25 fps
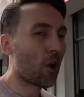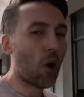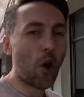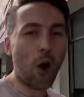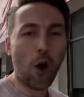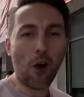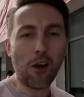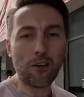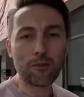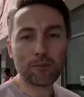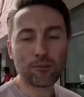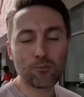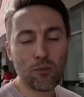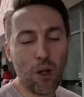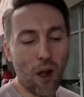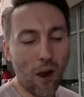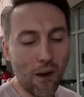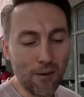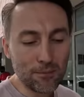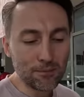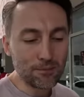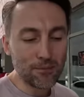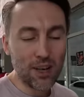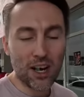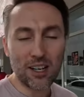Or
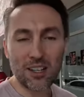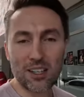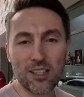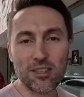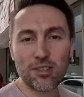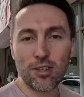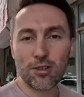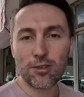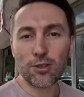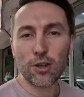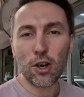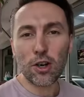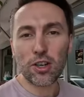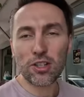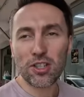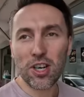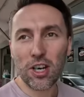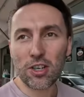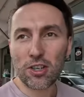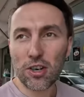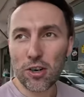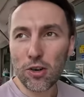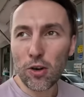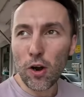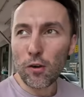at least it's not
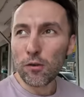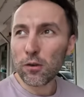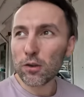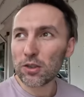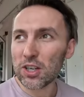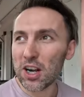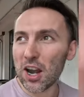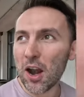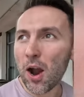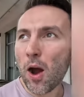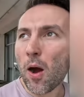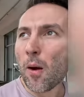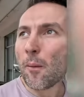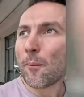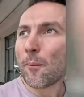such a novelty.